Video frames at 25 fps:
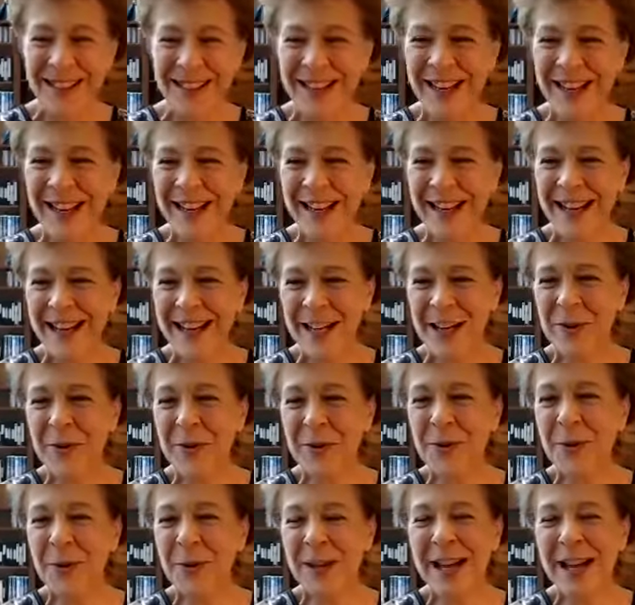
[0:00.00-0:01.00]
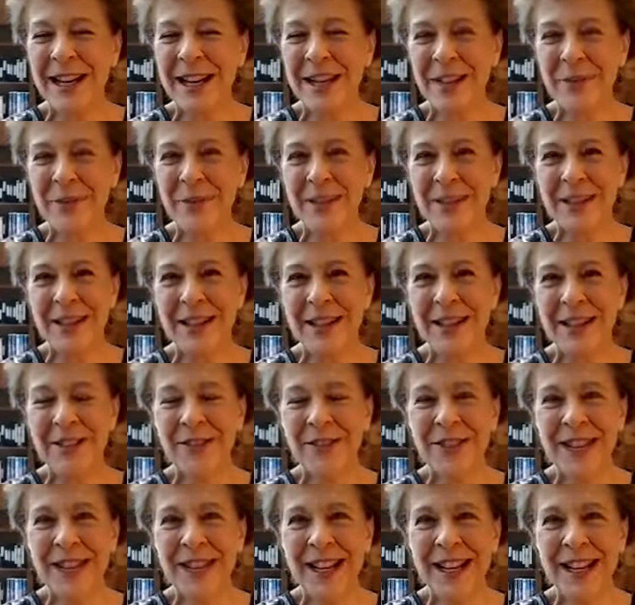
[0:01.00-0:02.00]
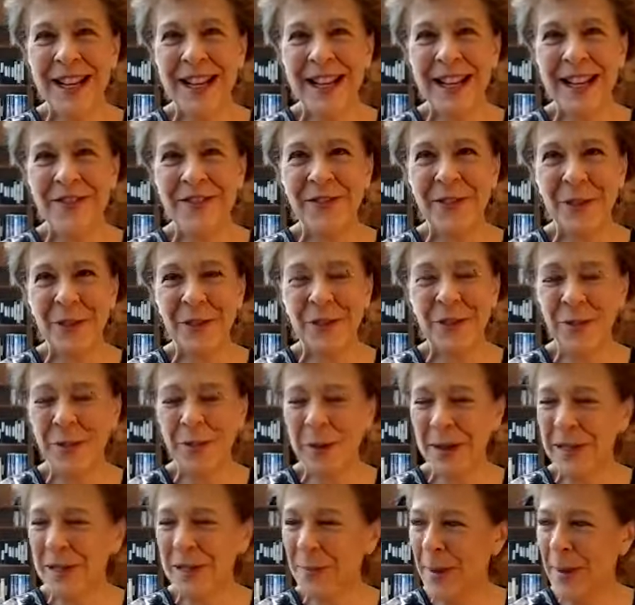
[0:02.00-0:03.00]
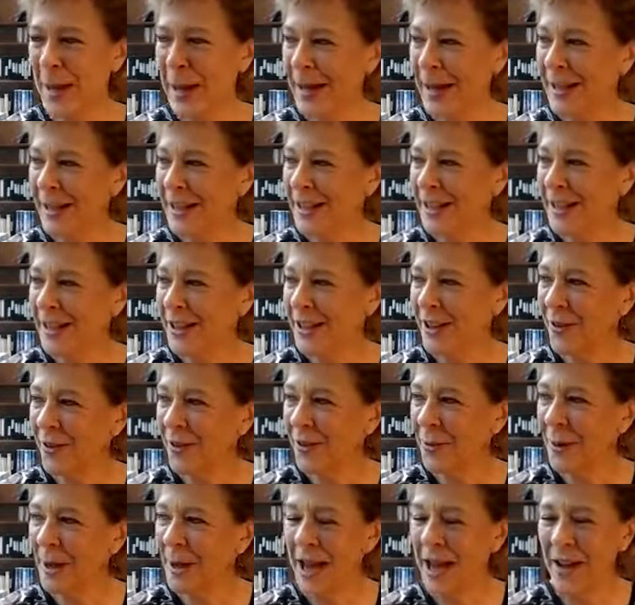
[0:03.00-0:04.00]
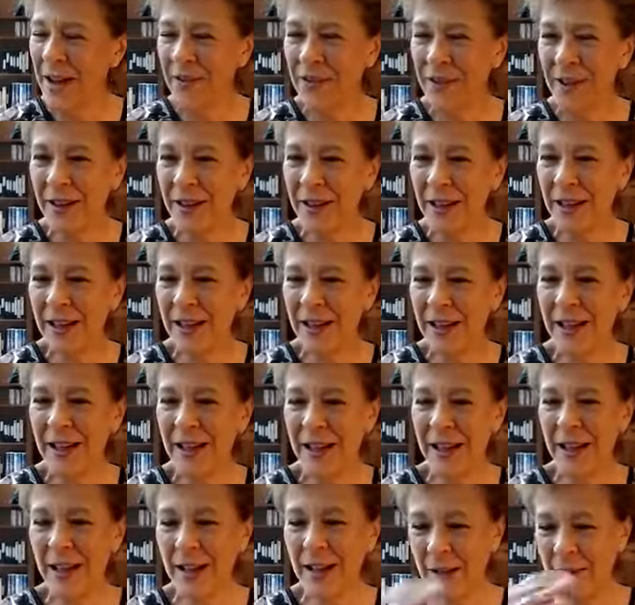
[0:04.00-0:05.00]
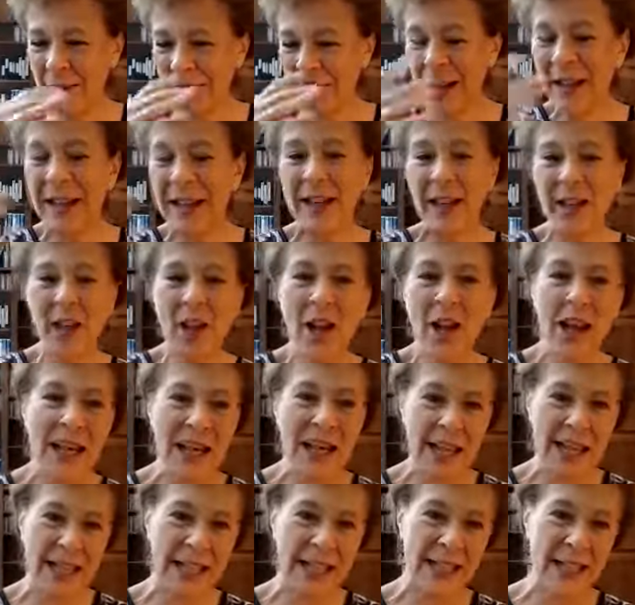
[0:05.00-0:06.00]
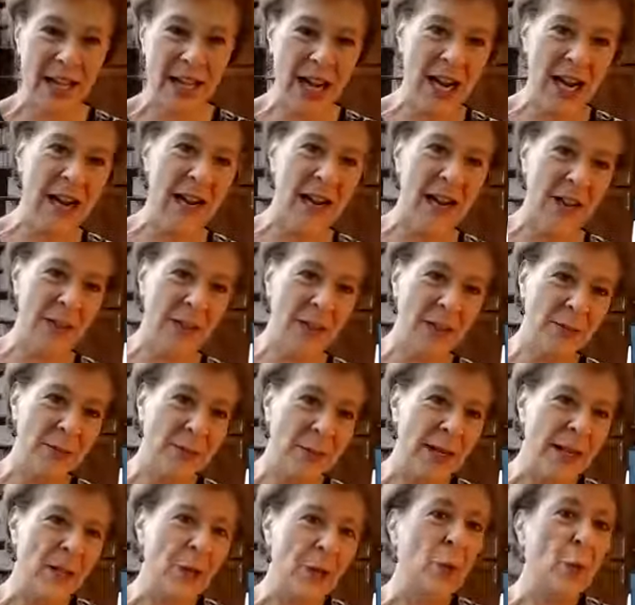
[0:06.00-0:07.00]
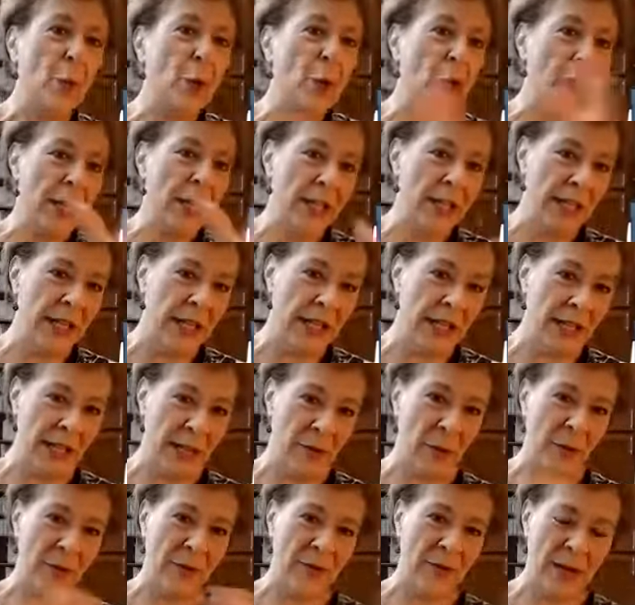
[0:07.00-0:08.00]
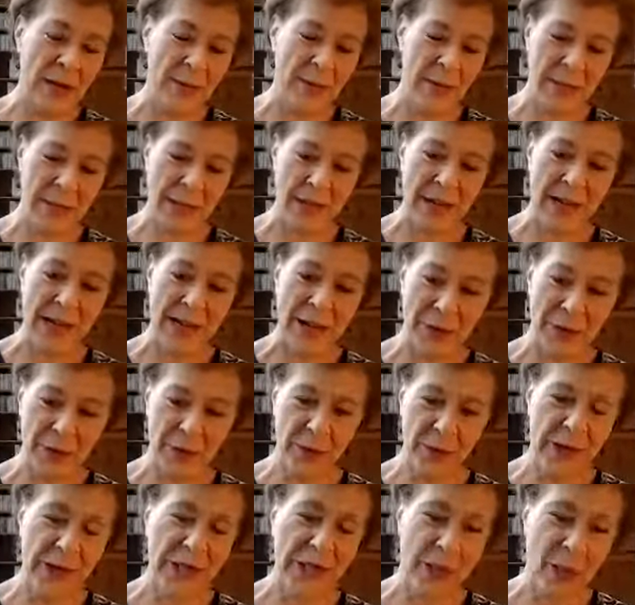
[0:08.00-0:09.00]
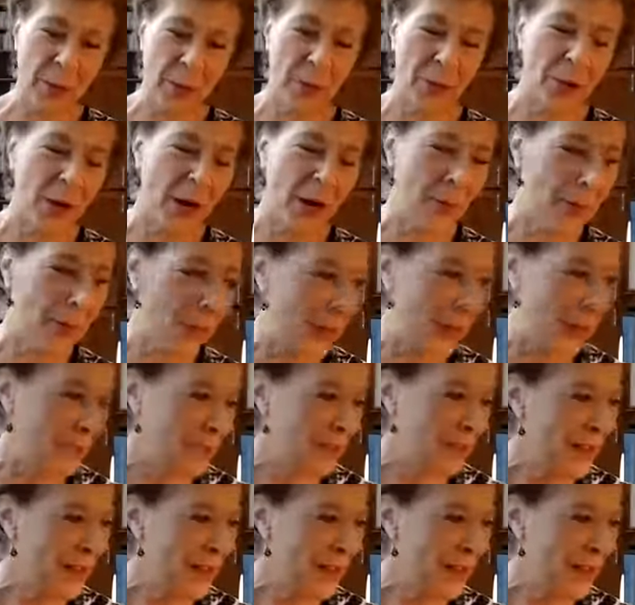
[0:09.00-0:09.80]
and it was kind of interesting the other day, a few months back. We have a vacant lot next to ours, but it's wooded, and we kept it natural. It's our property,